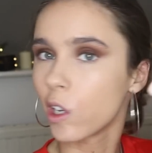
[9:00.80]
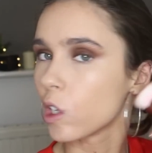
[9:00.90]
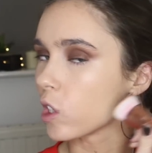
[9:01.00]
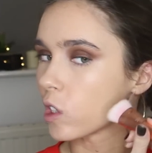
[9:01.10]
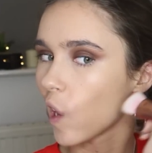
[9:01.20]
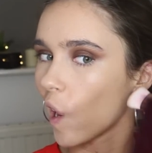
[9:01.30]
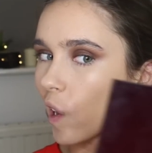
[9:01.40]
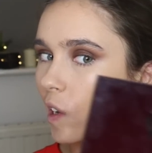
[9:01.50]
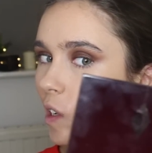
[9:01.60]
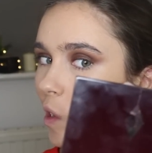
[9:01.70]
the other
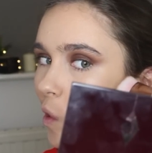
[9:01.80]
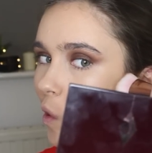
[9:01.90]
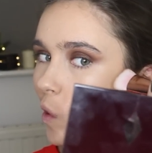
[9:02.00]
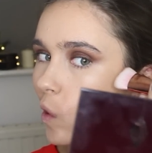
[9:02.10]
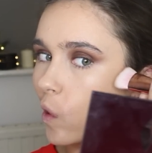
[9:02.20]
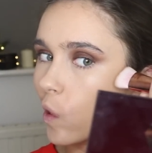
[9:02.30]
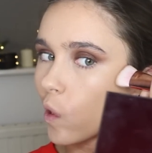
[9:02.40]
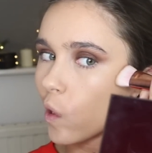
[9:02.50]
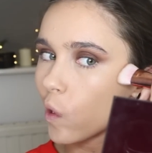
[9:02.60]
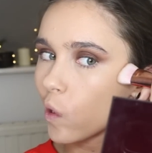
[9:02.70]
side,
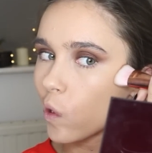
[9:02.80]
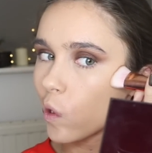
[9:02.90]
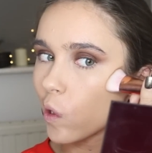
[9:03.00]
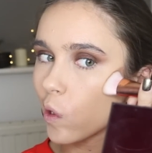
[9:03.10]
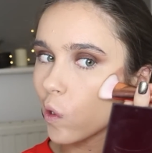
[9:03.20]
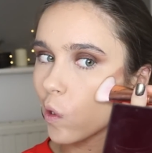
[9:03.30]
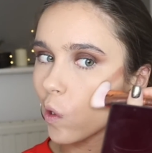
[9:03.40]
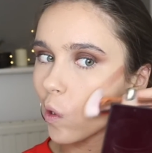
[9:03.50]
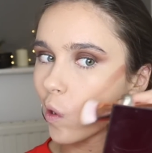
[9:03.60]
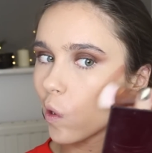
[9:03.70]
just
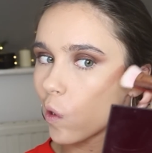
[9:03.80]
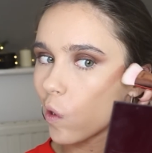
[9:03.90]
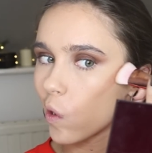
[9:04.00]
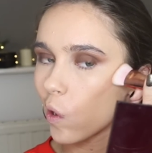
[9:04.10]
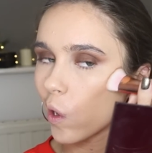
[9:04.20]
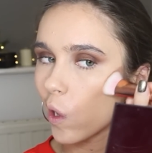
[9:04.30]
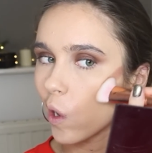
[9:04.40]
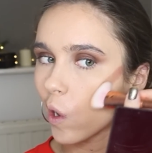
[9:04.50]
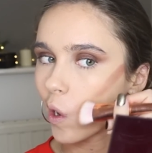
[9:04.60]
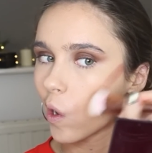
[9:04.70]
like that.
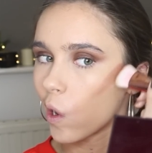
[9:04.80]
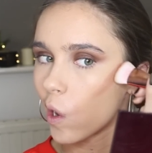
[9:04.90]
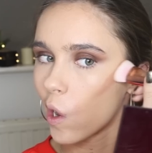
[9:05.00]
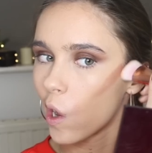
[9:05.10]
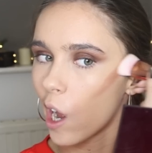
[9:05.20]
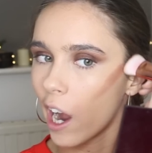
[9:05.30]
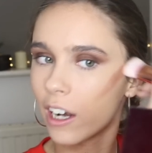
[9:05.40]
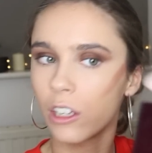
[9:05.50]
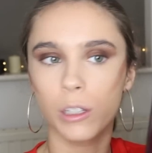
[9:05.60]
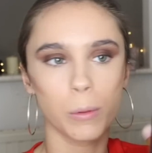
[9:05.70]

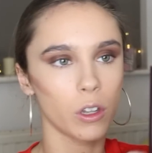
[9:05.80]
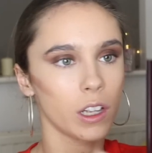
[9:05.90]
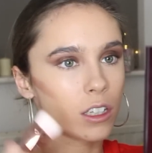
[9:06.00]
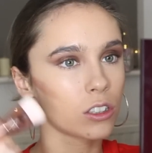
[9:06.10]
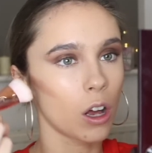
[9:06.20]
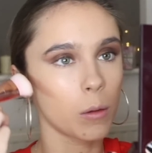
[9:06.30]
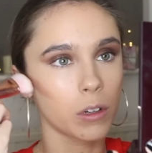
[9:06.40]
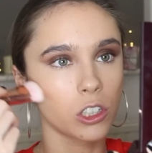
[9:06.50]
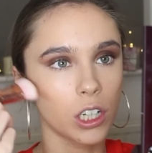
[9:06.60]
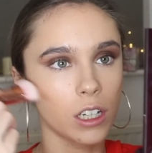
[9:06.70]
And I only put this on
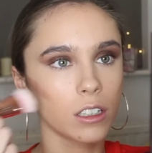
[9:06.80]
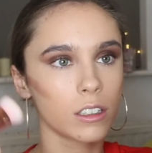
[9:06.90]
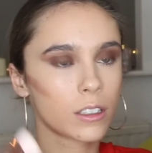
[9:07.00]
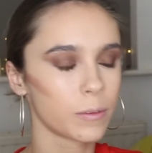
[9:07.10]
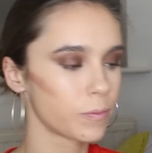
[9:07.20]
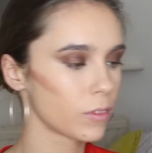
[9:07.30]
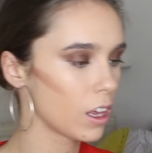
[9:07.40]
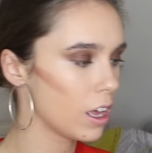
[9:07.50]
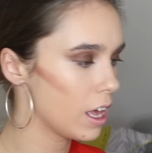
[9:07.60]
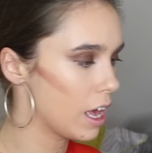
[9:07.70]
my cheeks.
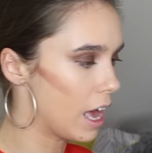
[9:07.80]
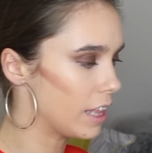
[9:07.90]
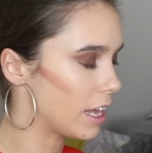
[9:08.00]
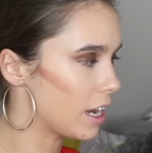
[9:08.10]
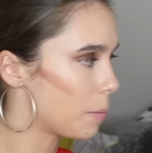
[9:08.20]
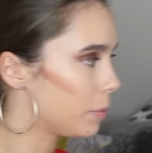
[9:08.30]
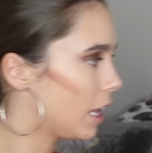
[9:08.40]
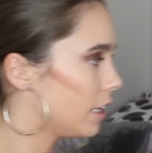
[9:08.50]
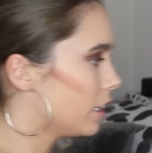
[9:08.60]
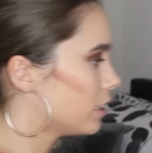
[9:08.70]
And then I
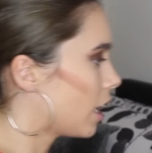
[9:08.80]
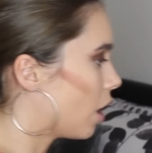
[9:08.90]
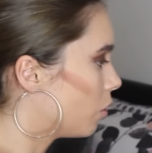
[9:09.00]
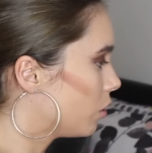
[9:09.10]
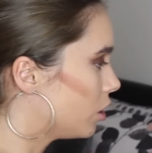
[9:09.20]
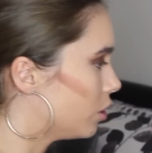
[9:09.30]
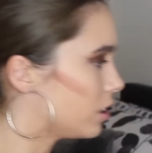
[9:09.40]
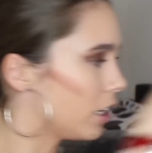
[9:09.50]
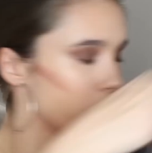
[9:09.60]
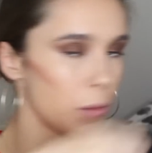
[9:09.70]
blend this out
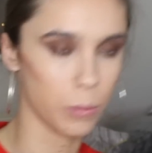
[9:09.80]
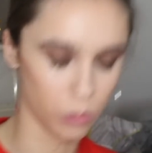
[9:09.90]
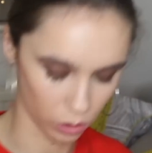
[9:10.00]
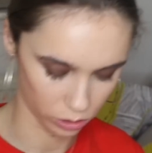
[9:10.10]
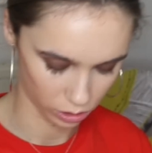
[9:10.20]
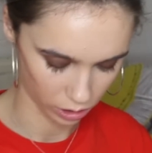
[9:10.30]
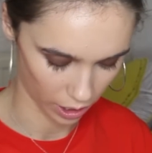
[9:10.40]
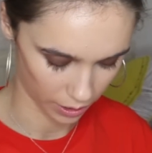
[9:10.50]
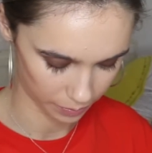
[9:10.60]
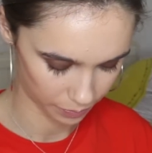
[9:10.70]
using my
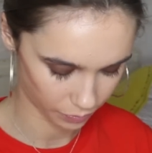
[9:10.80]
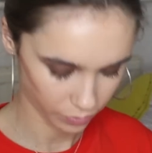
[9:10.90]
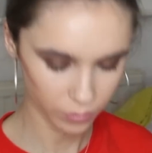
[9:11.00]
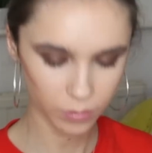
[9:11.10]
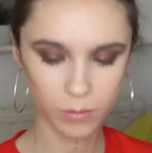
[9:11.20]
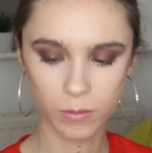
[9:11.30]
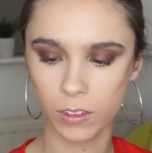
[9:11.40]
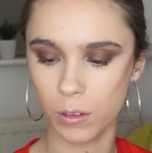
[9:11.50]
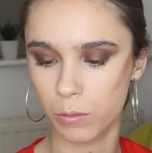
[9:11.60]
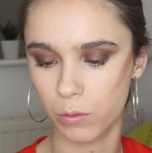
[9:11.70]
bronzer
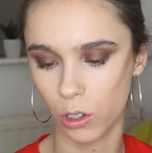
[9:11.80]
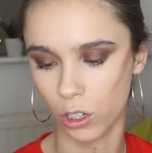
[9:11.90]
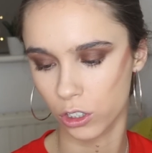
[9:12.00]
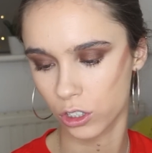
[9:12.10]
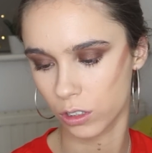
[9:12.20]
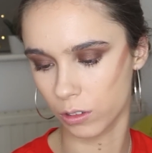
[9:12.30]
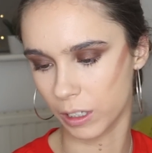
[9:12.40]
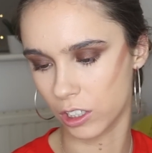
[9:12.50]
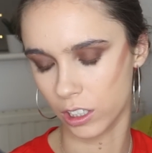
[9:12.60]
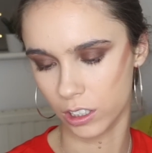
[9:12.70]
brush,
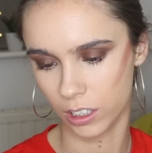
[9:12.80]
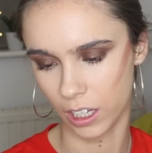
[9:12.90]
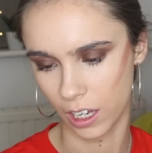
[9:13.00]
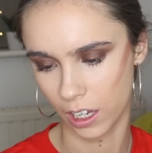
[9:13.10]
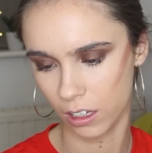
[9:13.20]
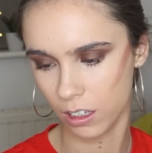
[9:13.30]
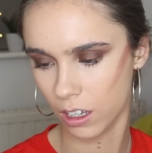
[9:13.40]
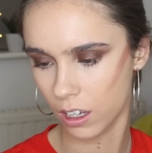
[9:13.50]
which is the